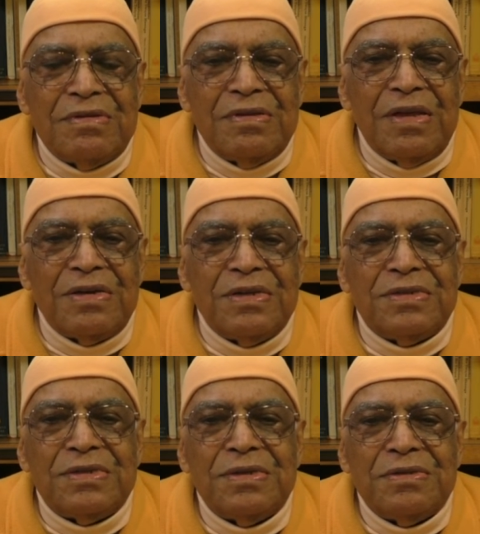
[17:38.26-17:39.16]
That
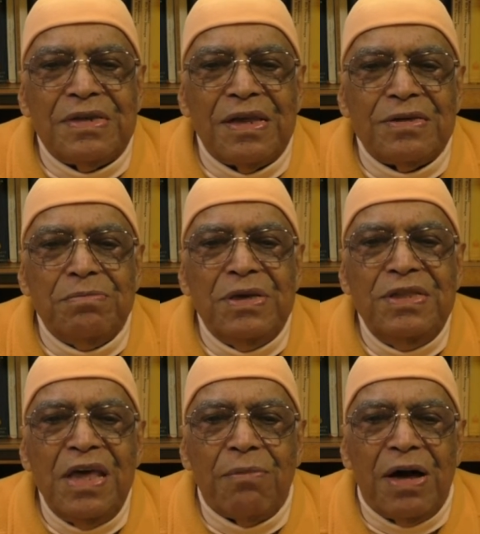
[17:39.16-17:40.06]
is like
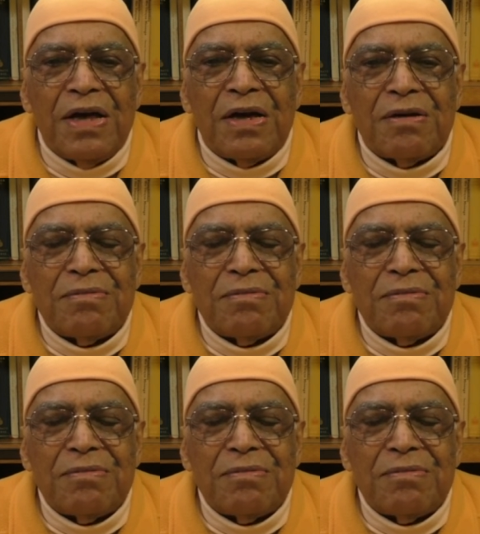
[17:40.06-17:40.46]
Vidya Maya.